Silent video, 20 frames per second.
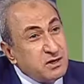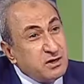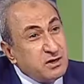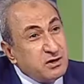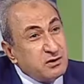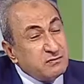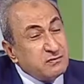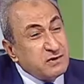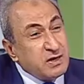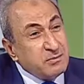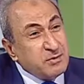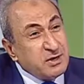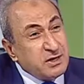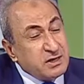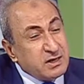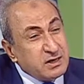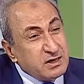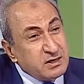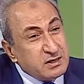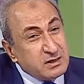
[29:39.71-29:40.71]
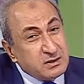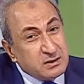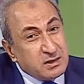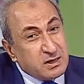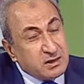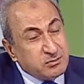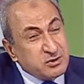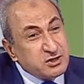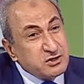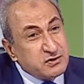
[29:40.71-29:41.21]
of the American
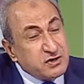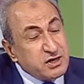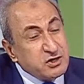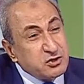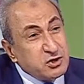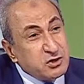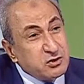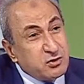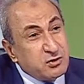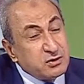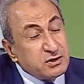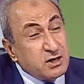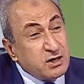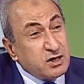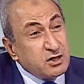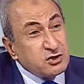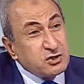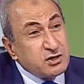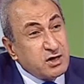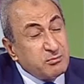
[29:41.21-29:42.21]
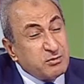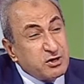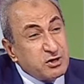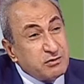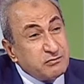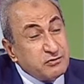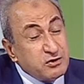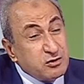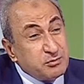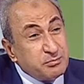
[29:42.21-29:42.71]
administration on a large number
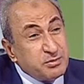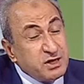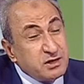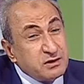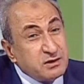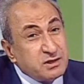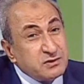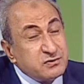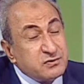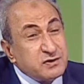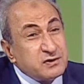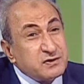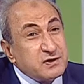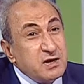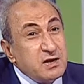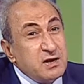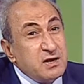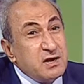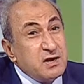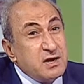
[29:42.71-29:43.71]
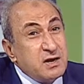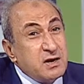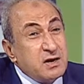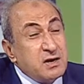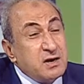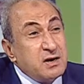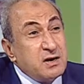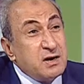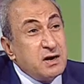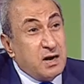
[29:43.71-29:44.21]
of European countries,
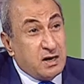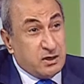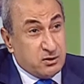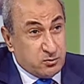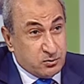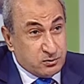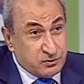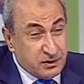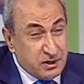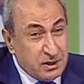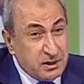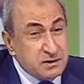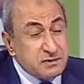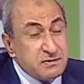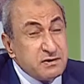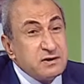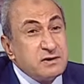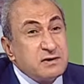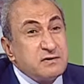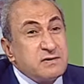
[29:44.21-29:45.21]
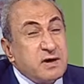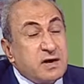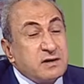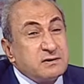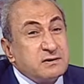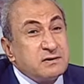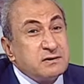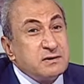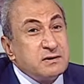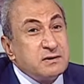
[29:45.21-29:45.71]
I could really think
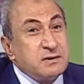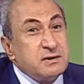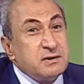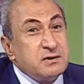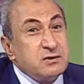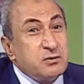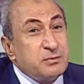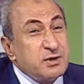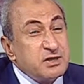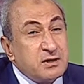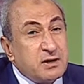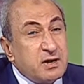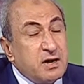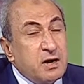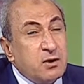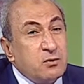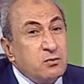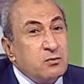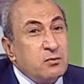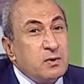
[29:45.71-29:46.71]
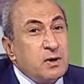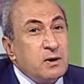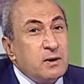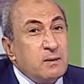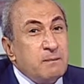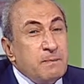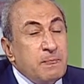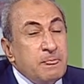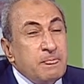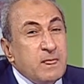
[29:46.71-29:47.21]
that no matter
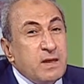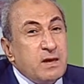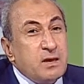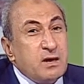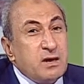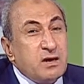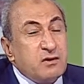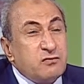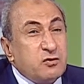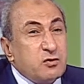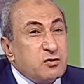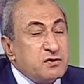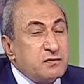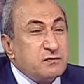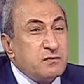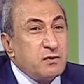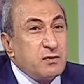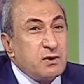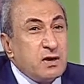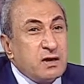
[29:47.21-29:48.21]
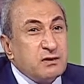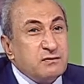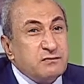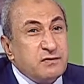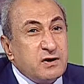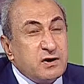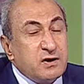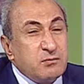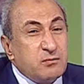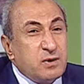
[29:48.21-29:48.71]
how forceful and
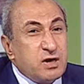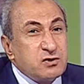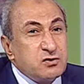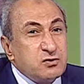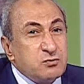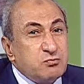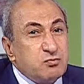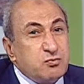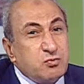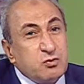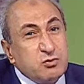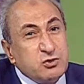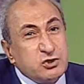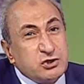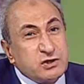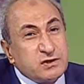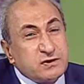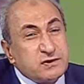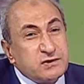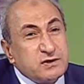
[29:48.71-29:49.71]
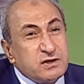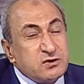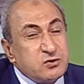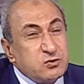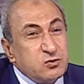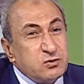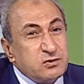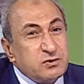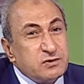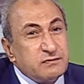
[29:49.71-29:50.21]
very much prudish the
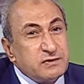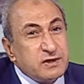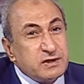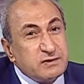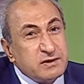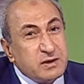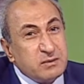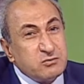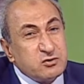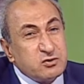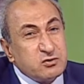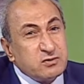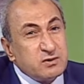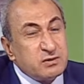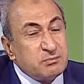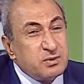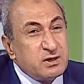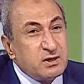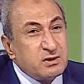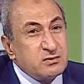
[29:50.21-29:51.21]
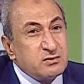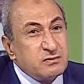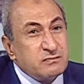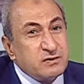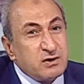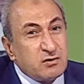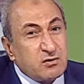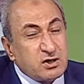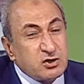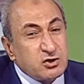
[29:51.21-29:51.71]
sort of the attempt on the part
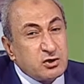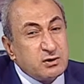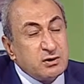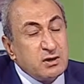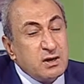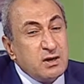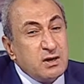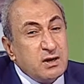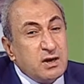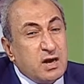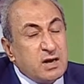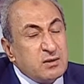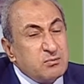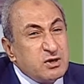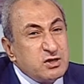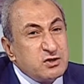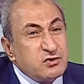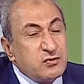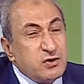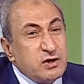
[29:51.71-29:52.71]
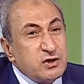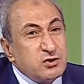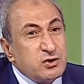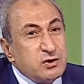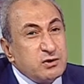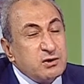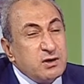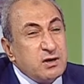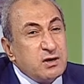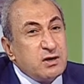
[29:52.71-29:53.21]
of the Russian
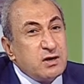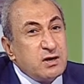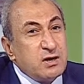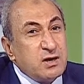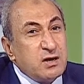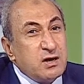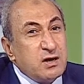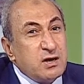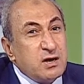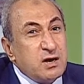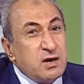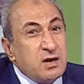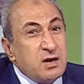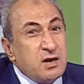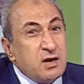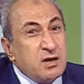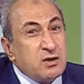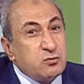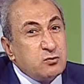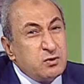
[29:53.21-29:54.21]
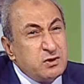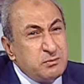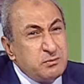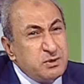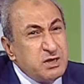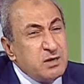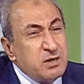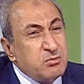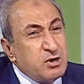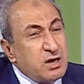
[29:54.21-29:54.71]
administration, it wouldn't
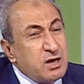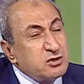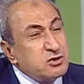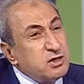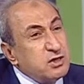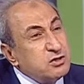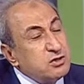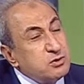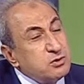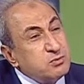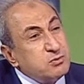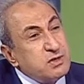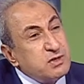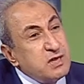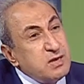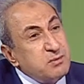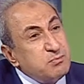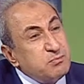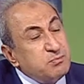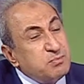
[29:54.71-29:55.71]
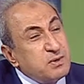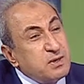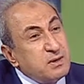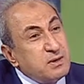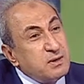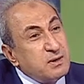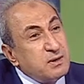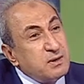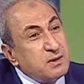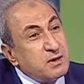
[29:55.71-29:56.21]
be able actually to keep
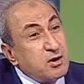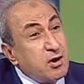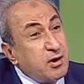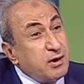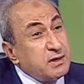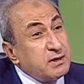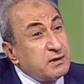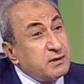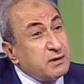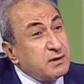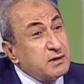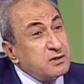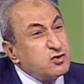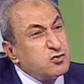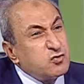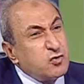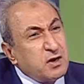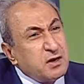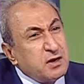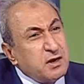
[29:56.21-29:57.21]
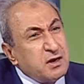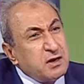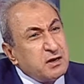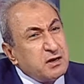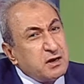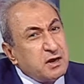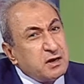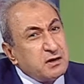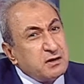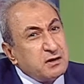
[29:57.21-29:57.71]
going,
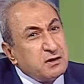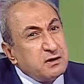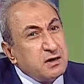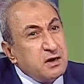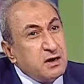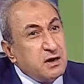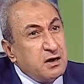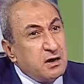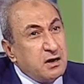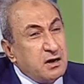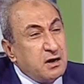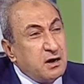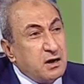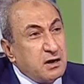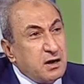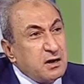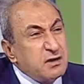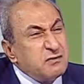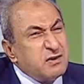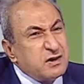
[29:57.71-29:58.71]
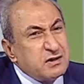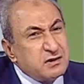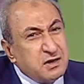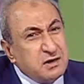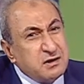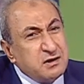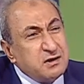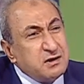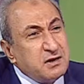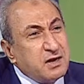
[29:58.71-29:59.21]
struggling and alive and
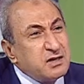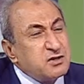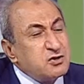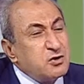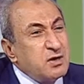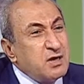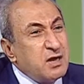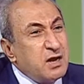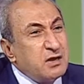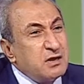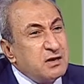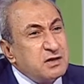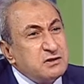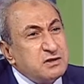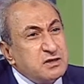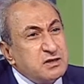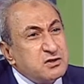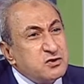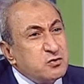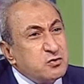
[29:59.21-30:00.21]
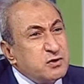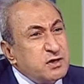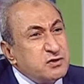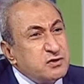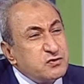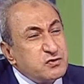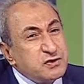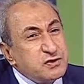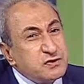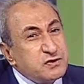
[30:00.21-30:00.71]
kicking actually, and getting its own
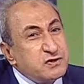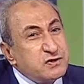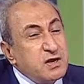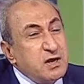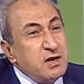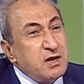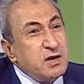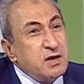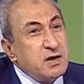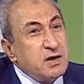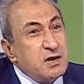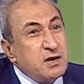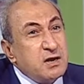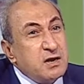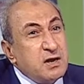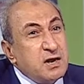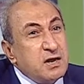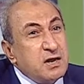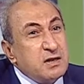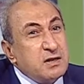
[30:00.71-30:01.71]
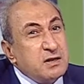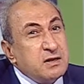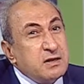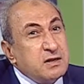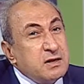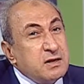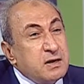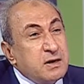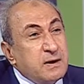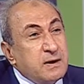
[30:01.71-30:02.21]
interests
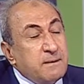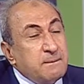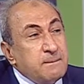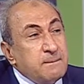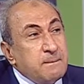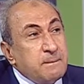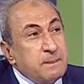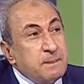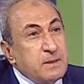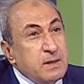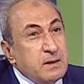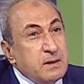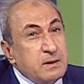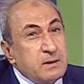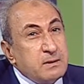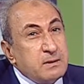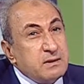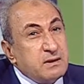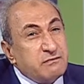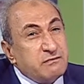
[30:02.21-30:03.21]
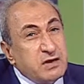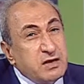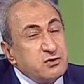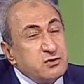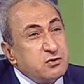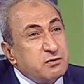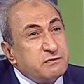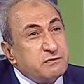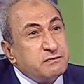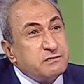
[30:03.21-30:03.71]
in the
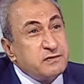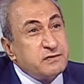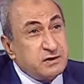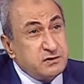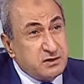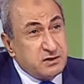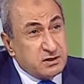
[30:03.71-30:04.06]
face of 30